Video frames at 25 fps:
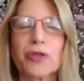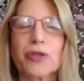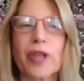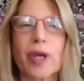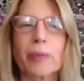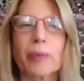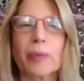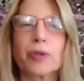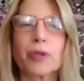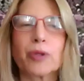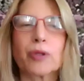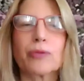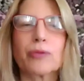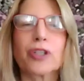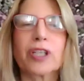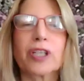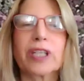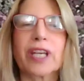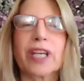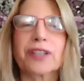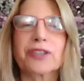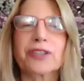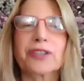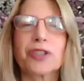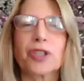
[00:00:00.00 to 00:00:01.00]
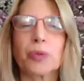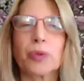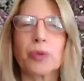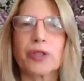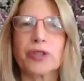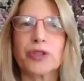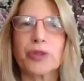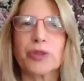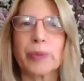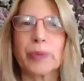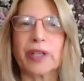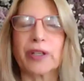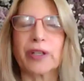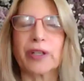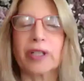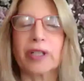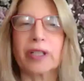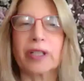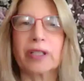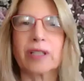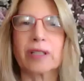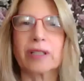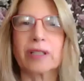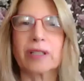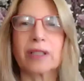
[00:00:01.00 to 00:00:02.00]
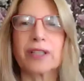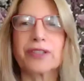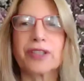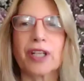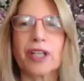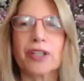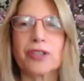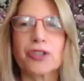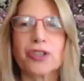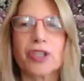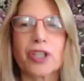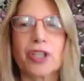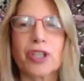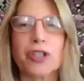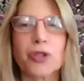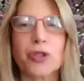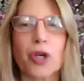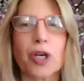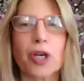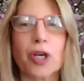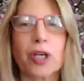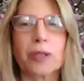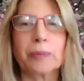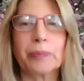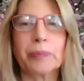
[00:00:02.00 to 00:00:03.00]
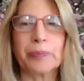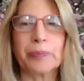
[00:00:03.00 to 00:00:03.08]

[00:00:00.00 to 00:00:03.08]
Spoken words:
for that beautiful connection with Spirit. It touched us all.